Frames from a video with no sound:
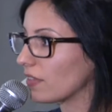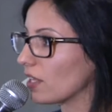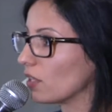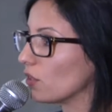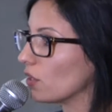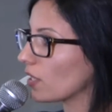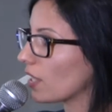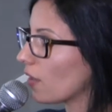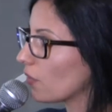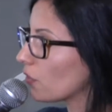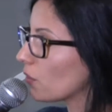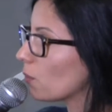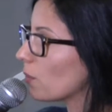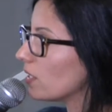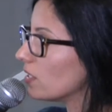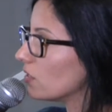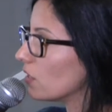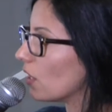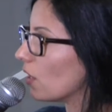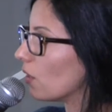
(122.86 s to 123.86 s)
they look out the
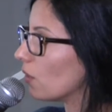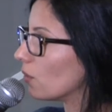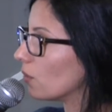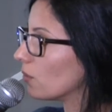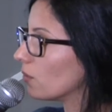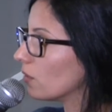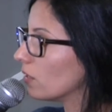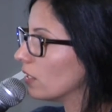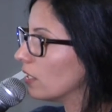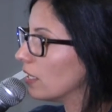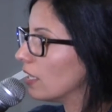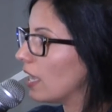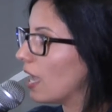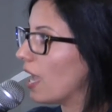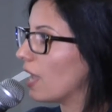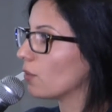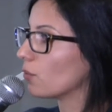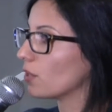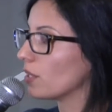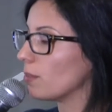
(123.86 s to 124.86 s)
window
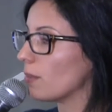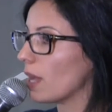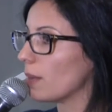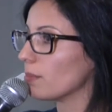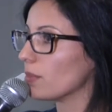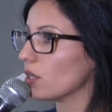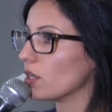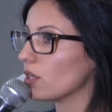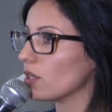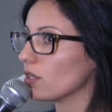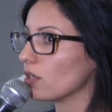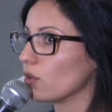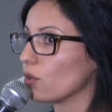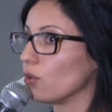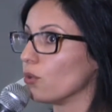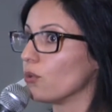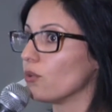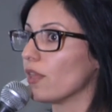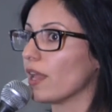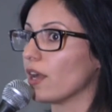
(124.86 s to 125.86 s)
and remember
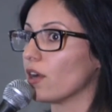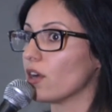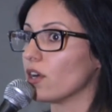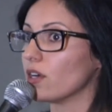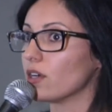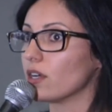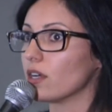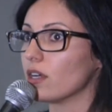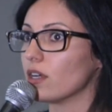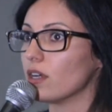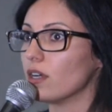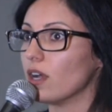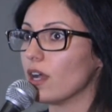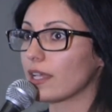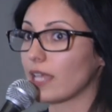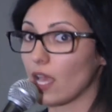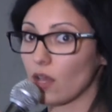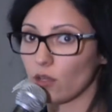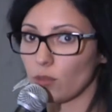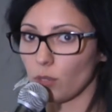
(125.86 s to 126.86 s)
who they're
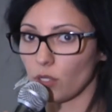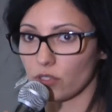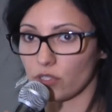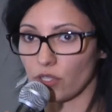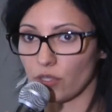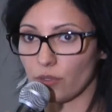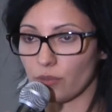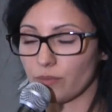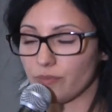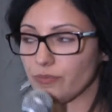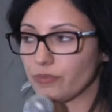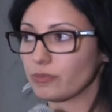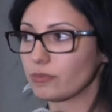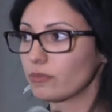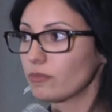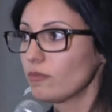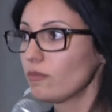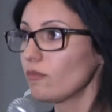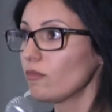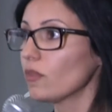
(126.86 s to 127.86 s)
accountable to.
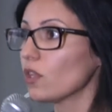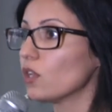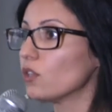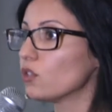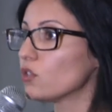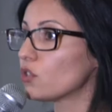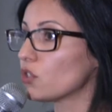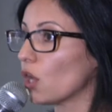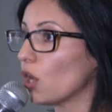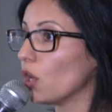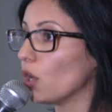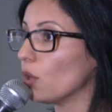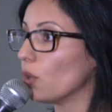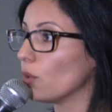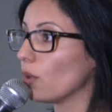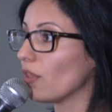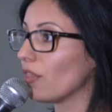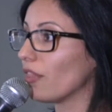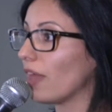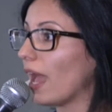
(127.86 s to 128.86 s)

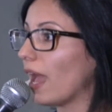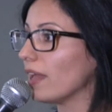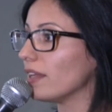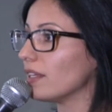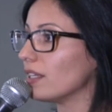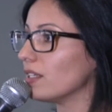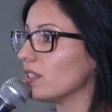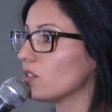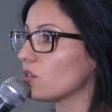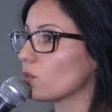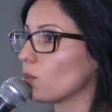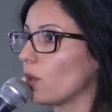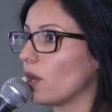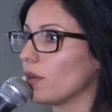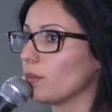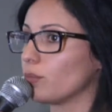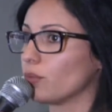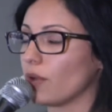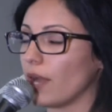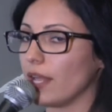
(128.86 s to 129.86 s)
So that is
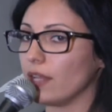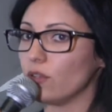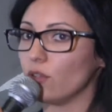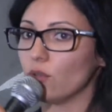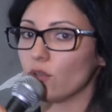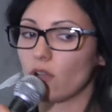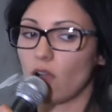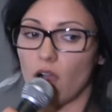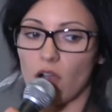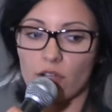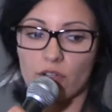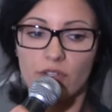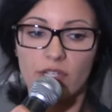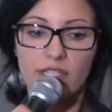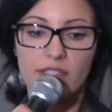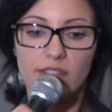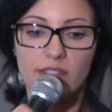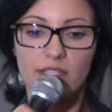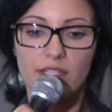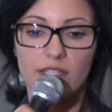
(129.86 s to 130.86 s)
what Brand New
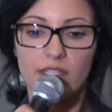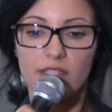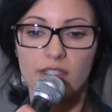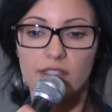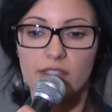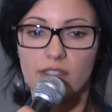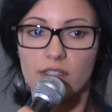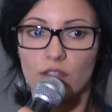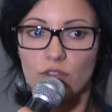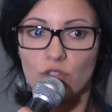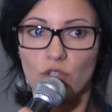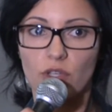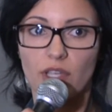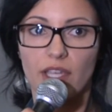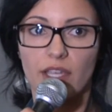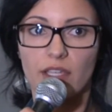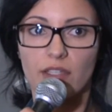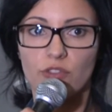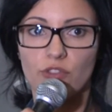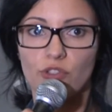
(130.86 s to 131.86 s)
Congress is
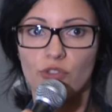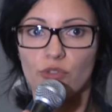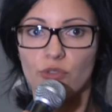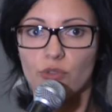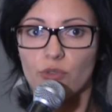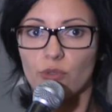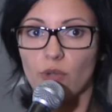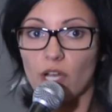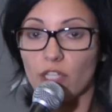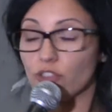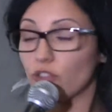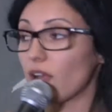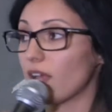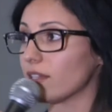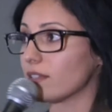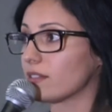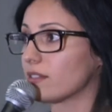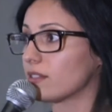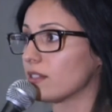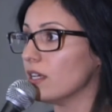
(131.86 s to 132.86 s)
looking to
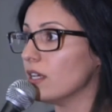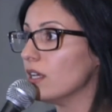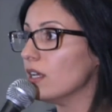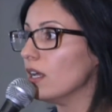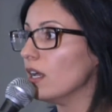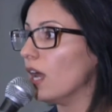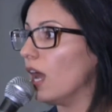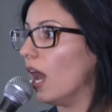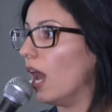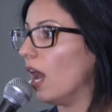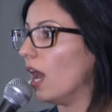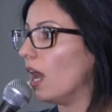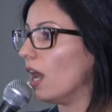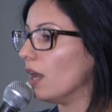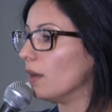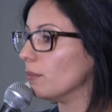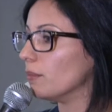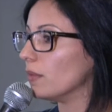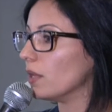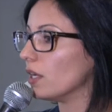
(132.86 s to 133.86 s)
address.
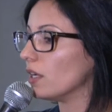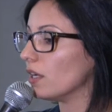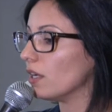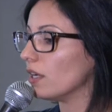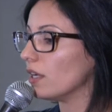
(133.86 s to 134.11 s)
And